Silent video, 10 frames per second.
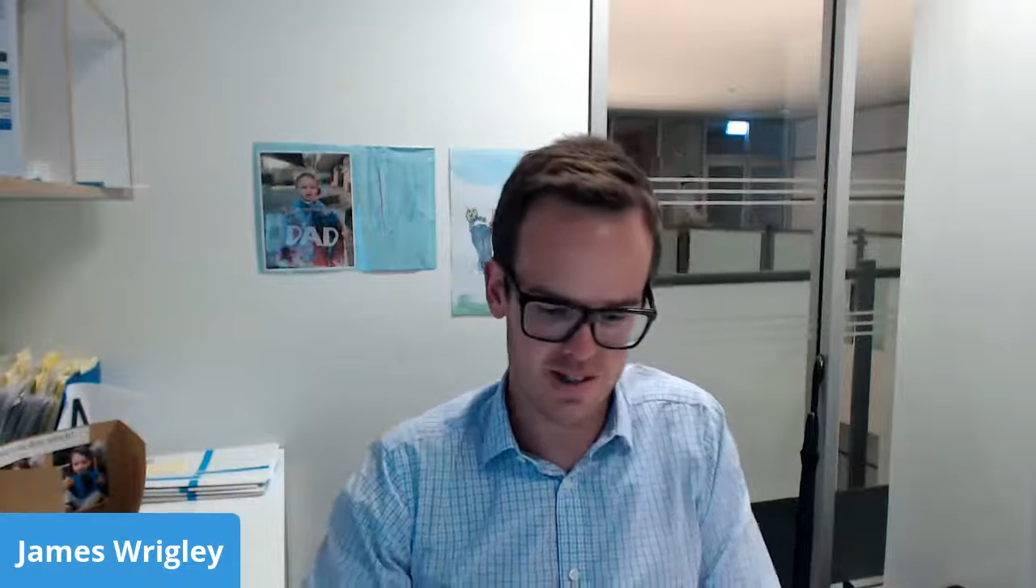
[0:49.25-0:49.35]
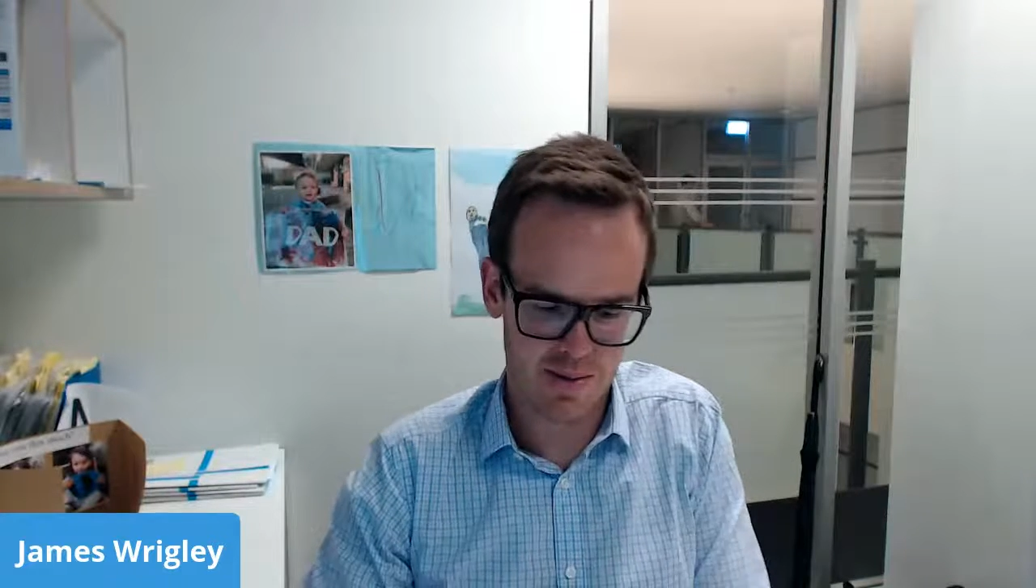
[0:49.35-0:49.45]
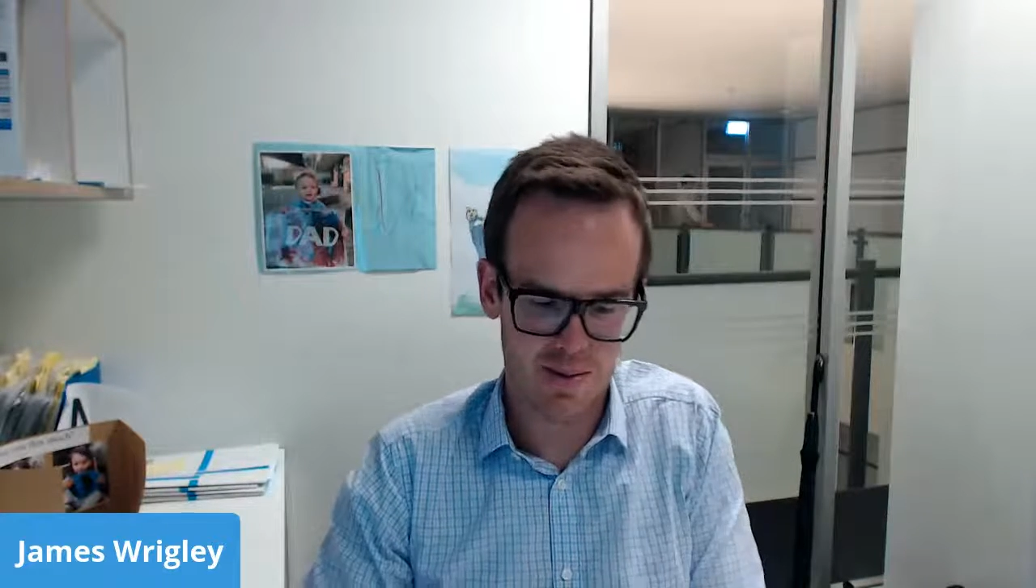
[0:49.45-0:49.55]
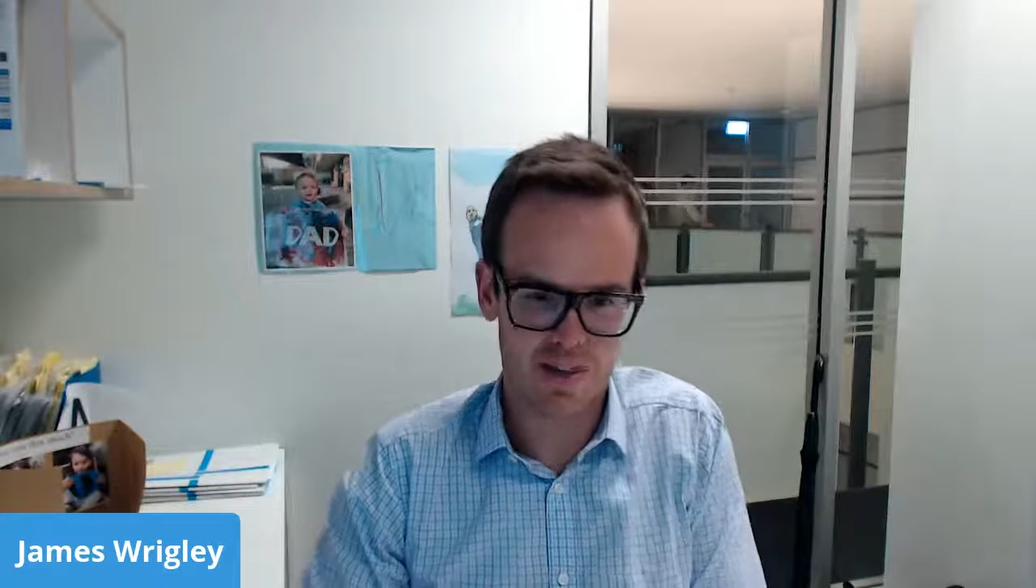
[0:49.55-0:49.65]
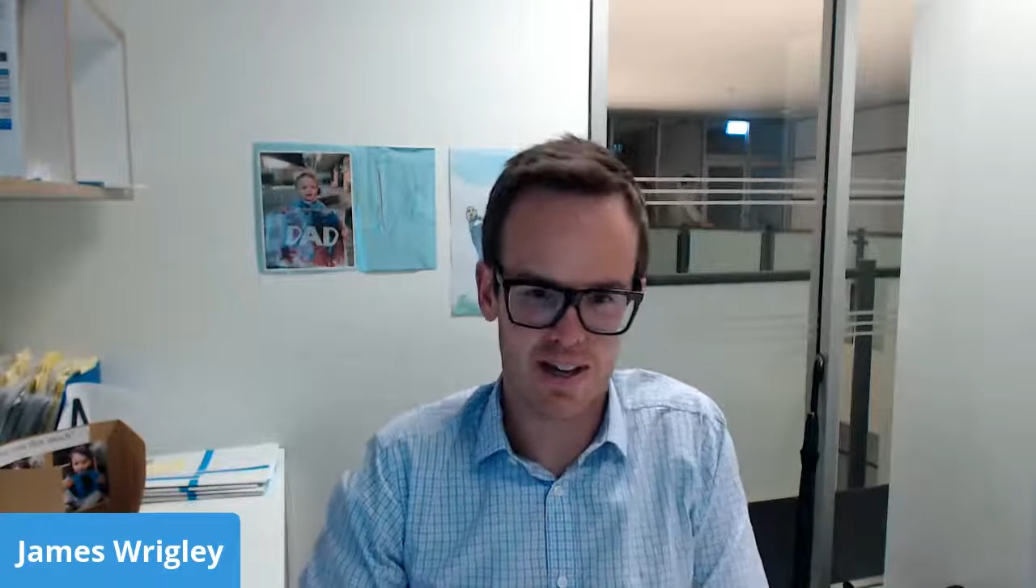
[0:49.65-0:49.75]
that
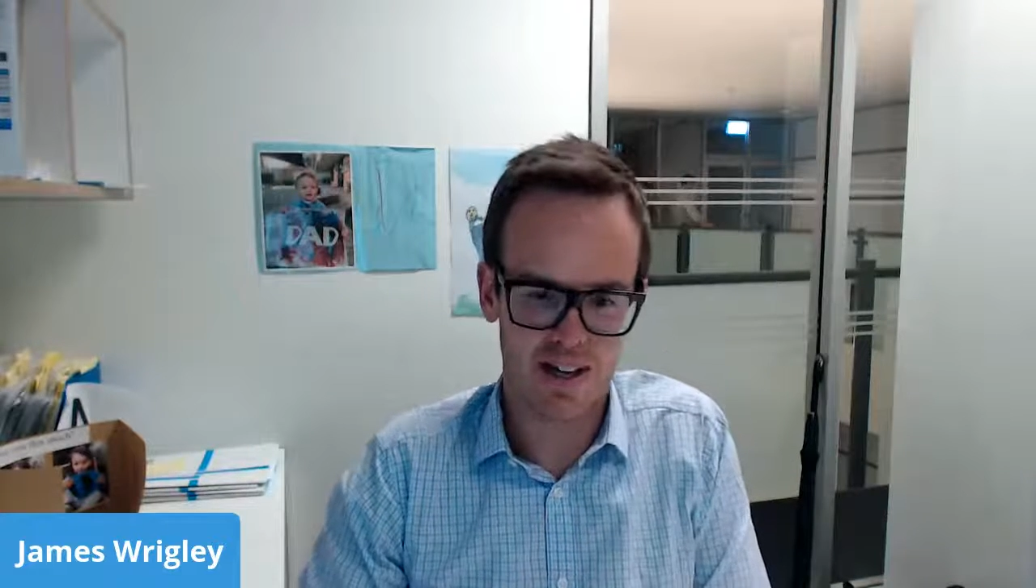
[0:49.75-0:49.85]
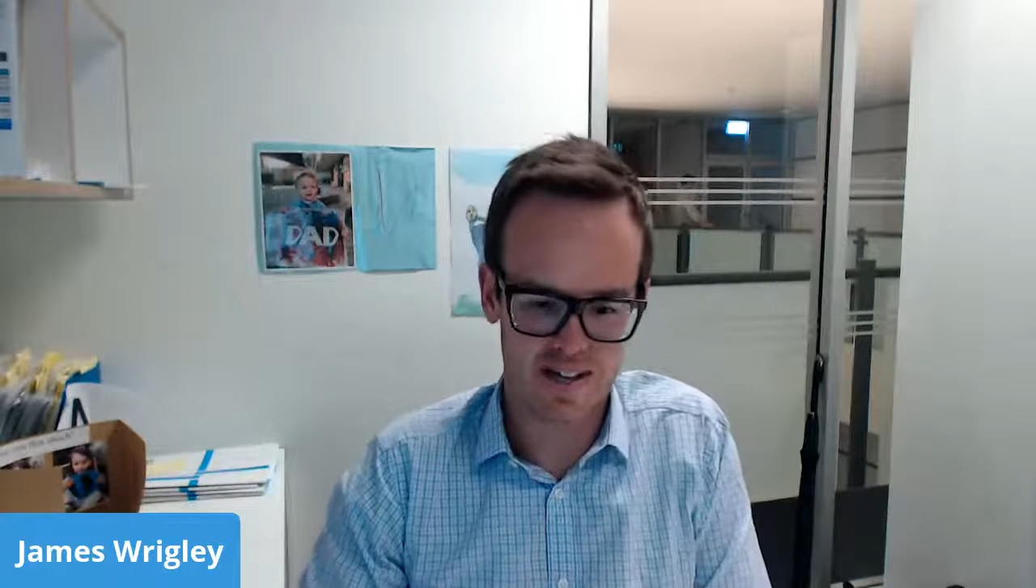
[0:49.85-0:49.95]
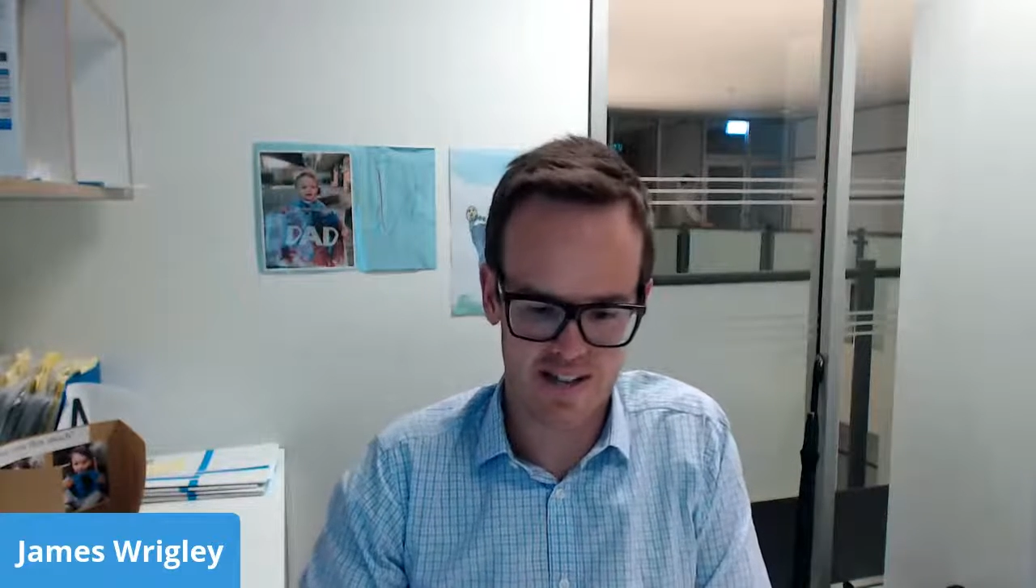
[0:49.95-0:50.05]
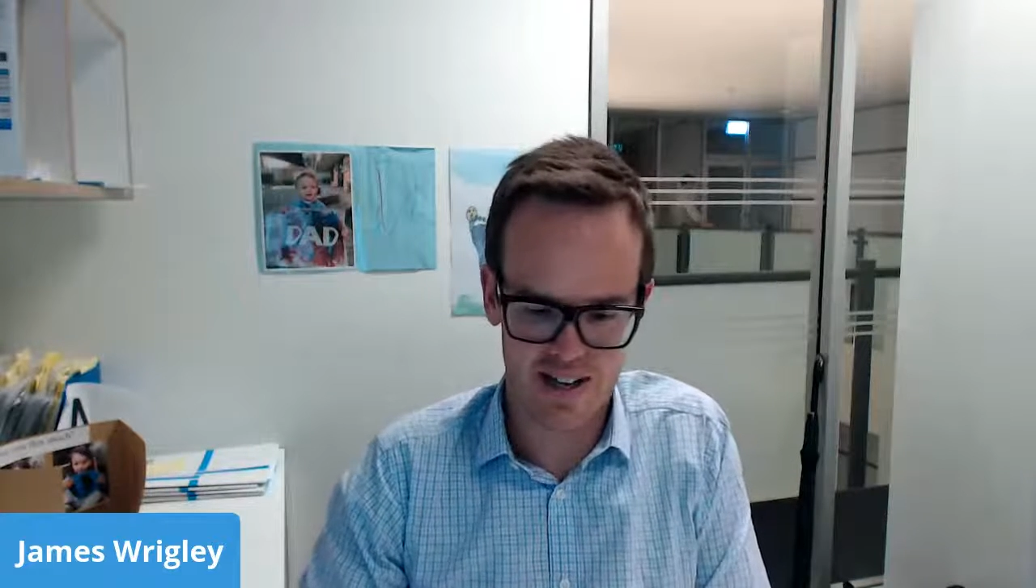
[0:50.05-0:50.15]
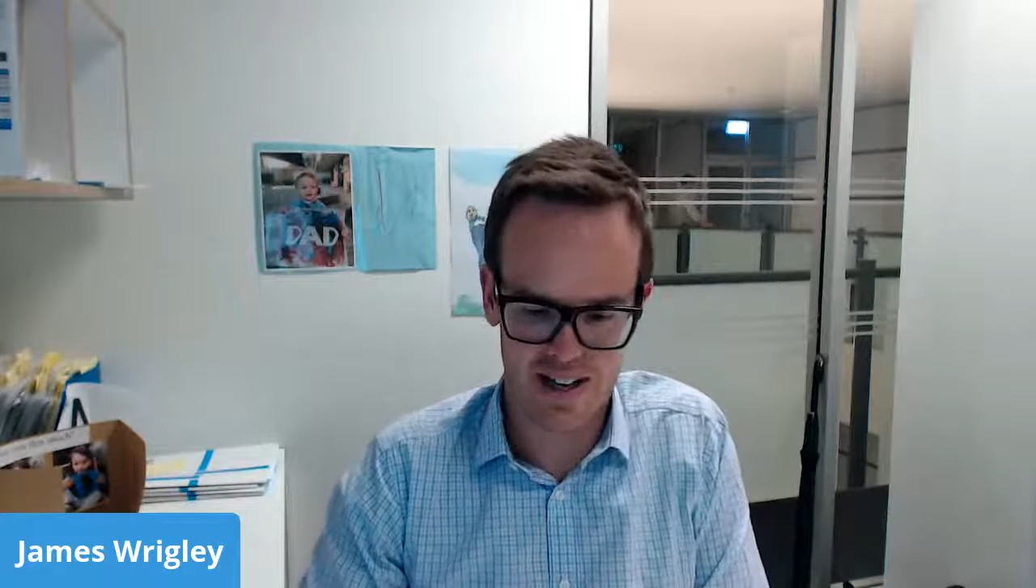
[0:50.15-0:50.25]
people
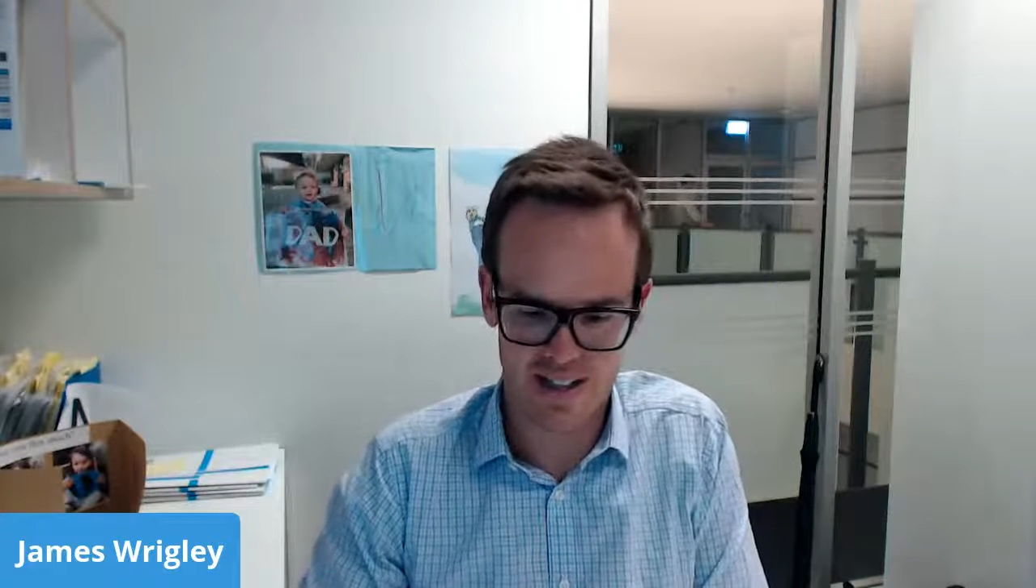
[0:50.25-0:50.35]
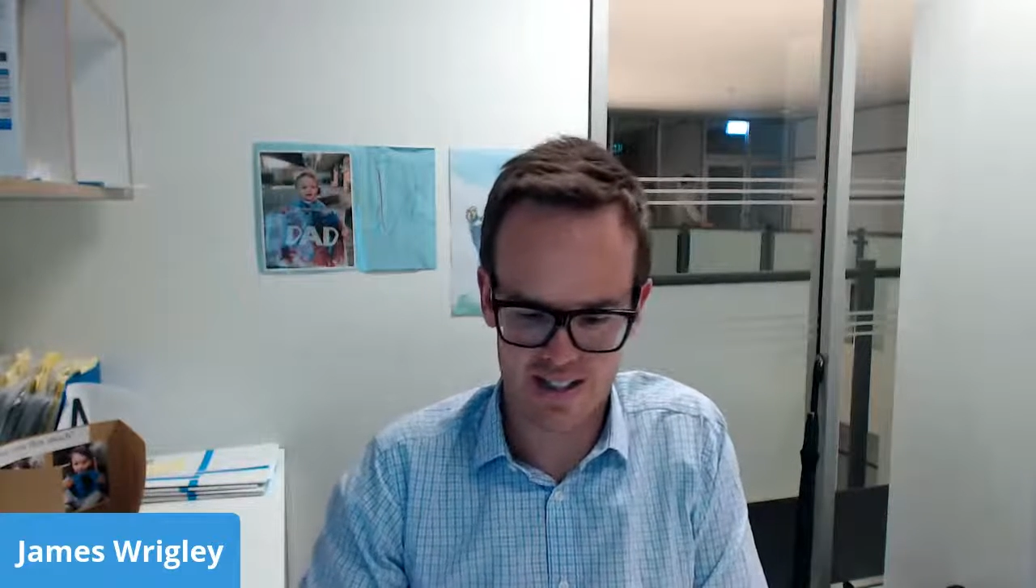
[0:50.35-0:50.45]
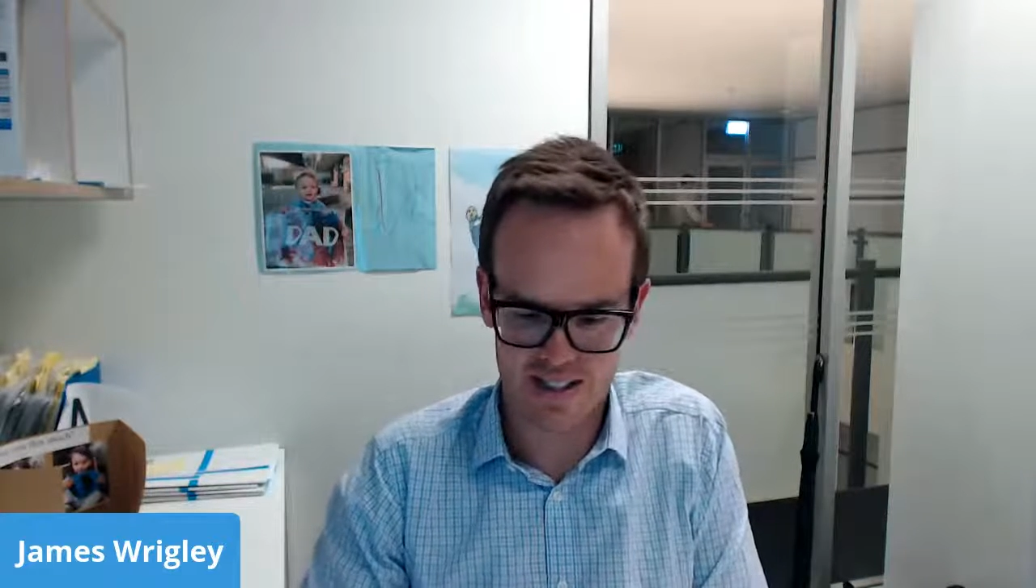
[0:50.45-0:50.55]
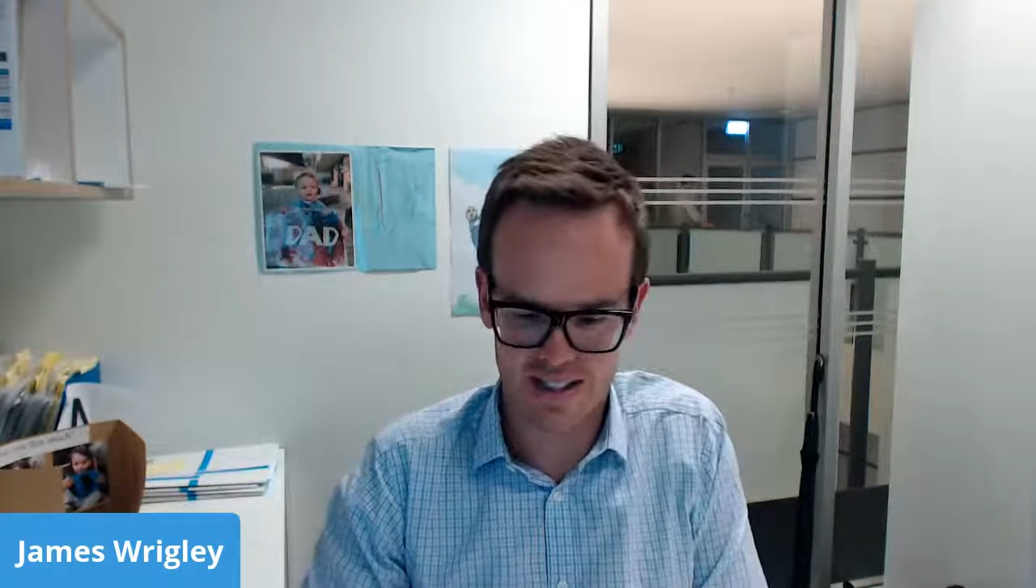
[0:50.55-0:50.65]
asked